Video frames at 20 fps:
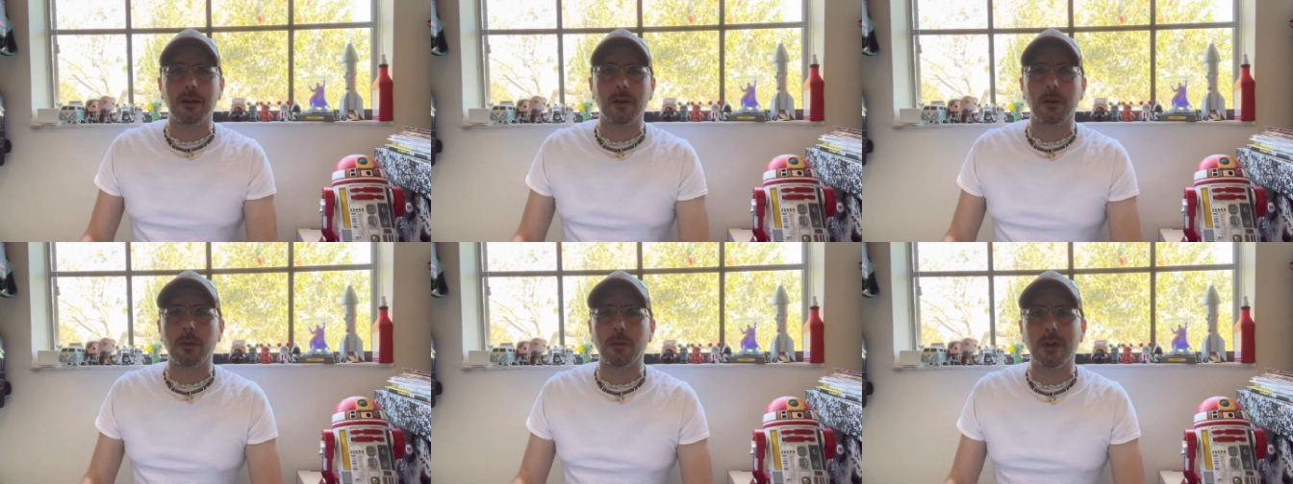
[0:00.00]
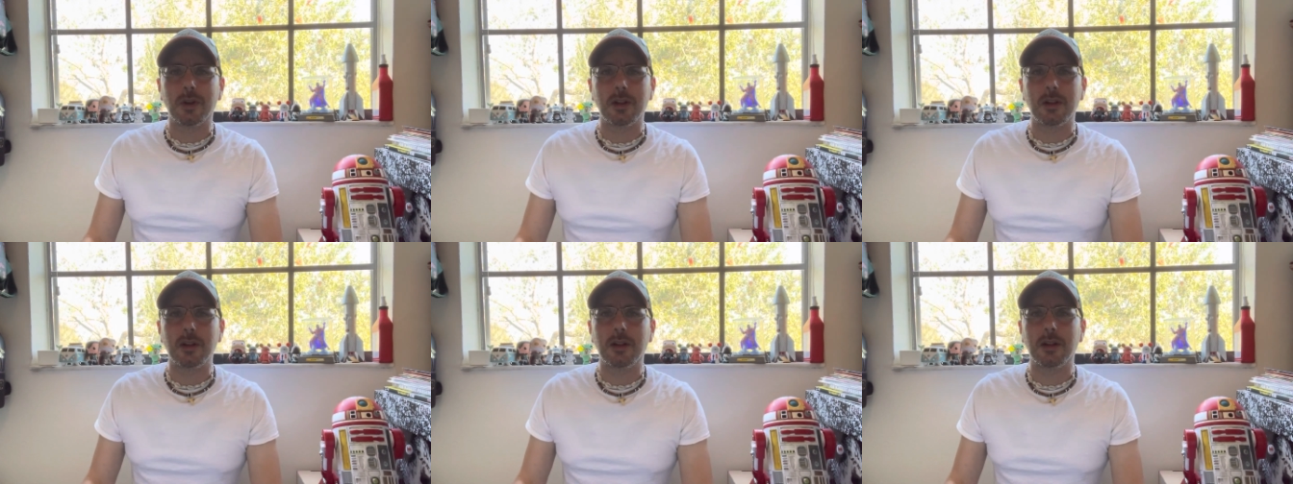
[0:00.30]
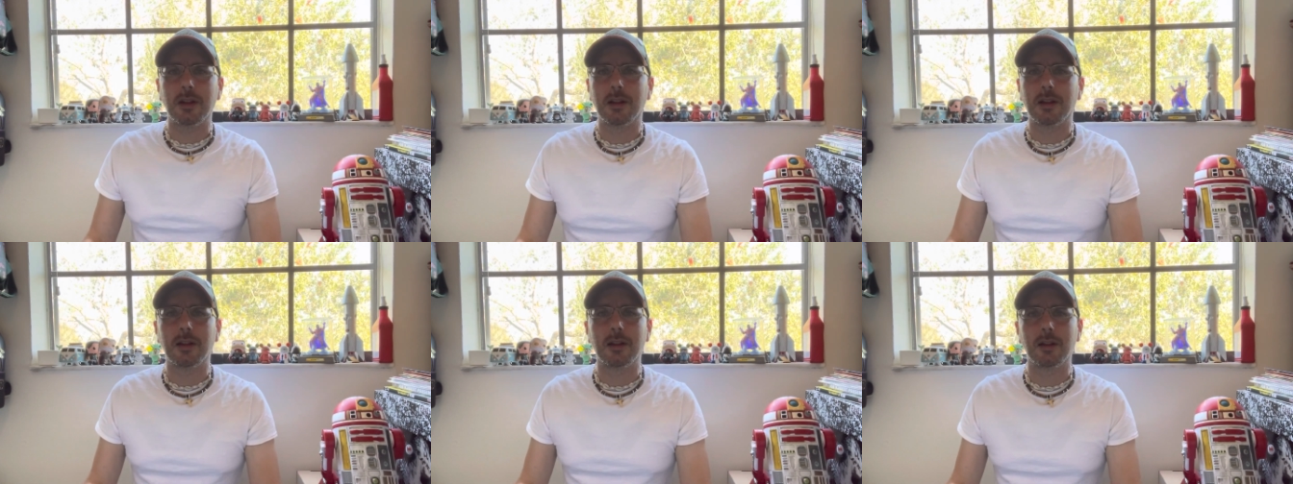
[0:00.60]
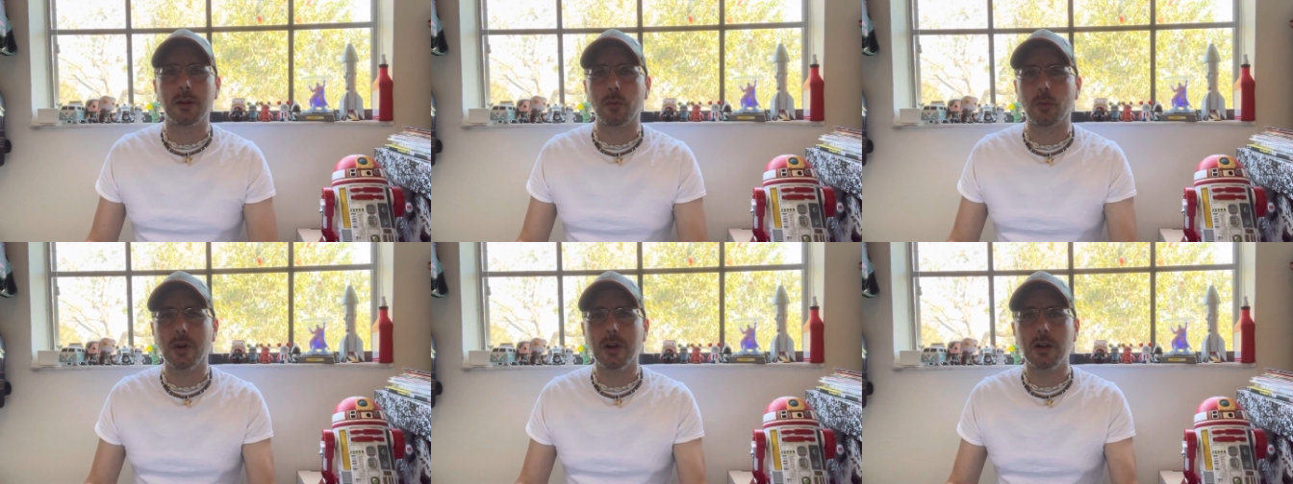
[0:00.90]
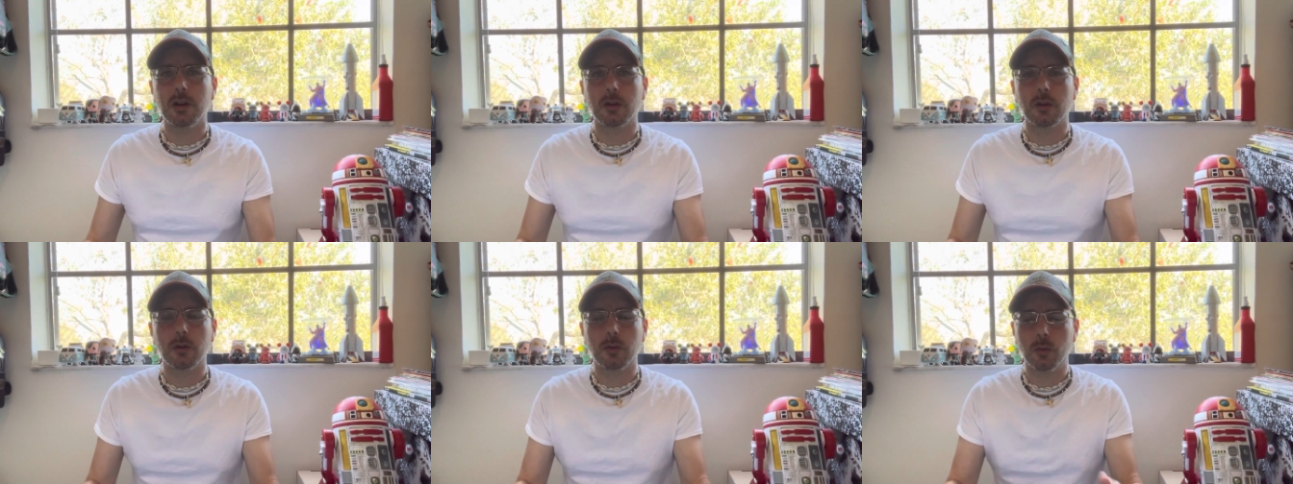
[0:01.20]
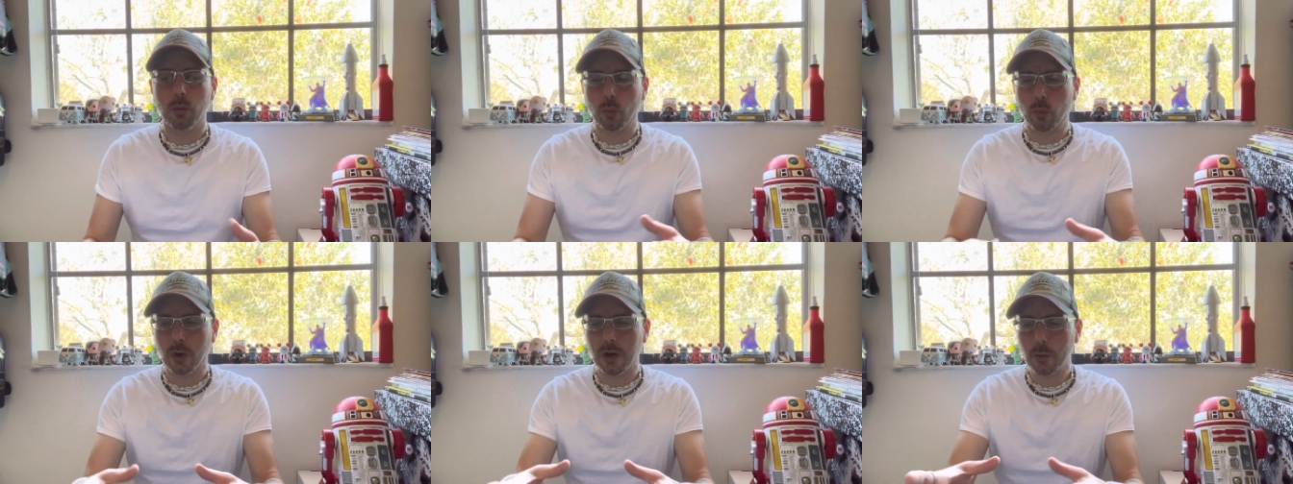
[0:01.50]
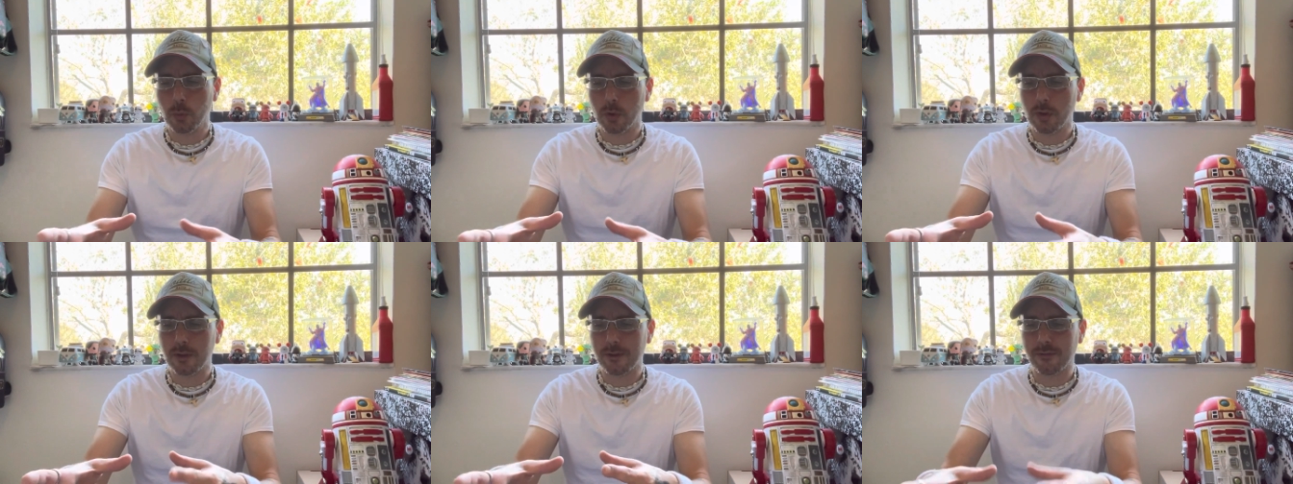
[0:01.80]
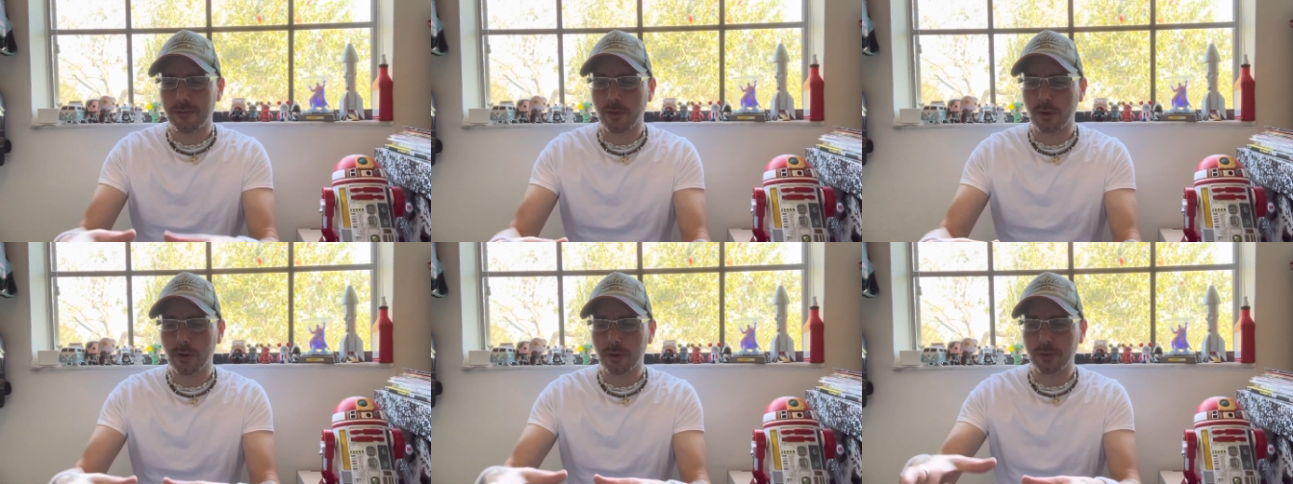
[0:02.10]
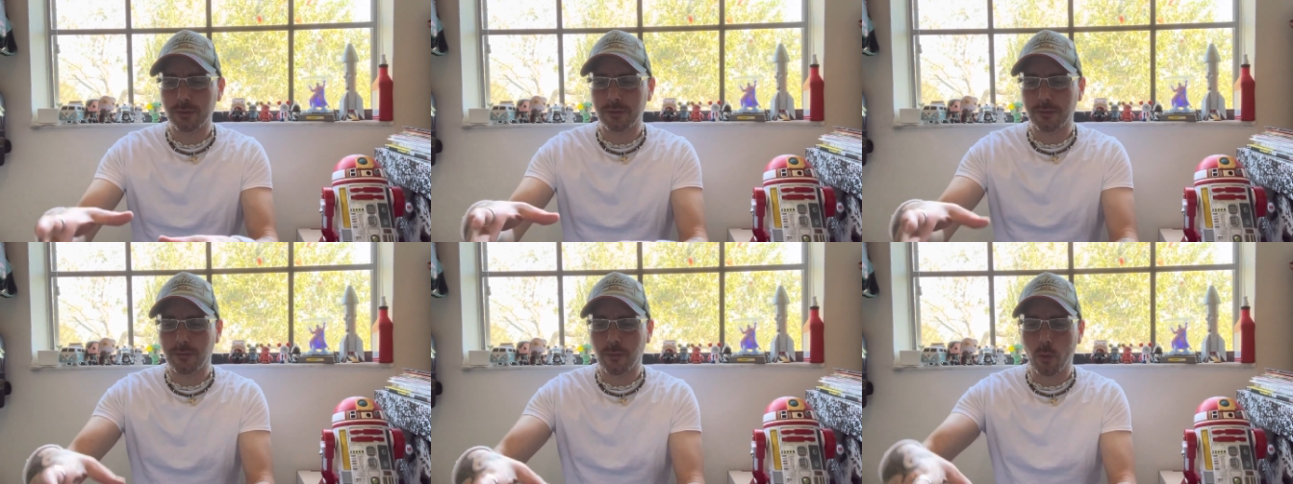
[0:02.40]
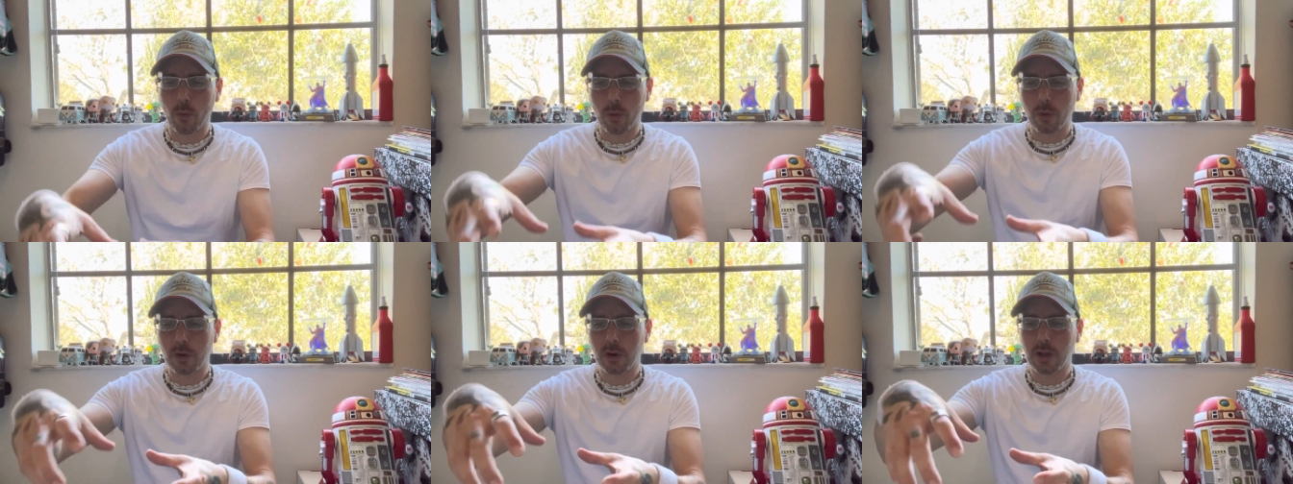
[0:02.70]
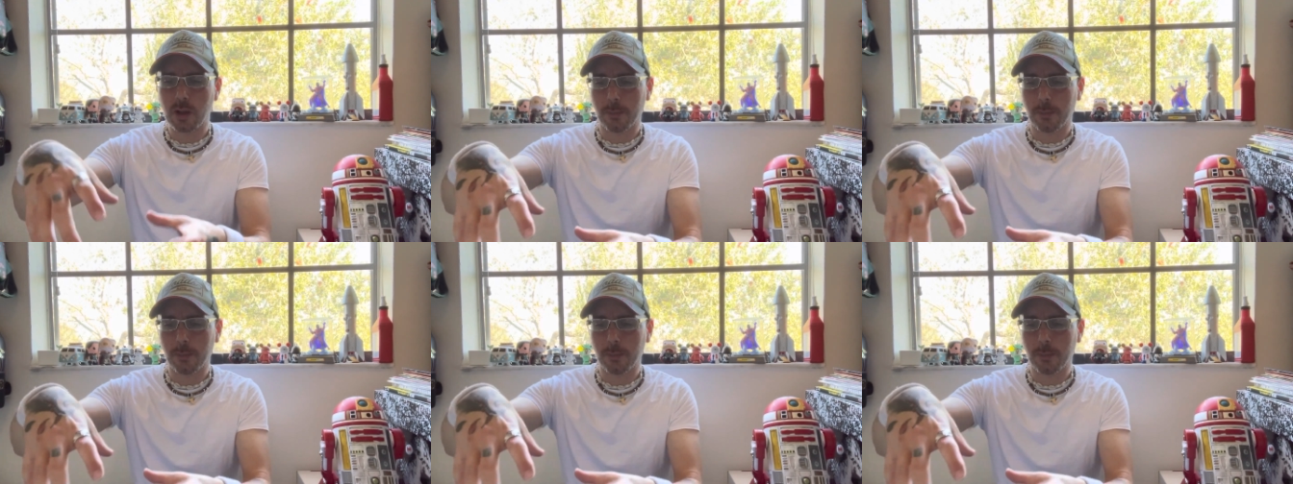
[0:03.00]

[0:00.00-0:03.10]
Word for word: what, what, what were the first four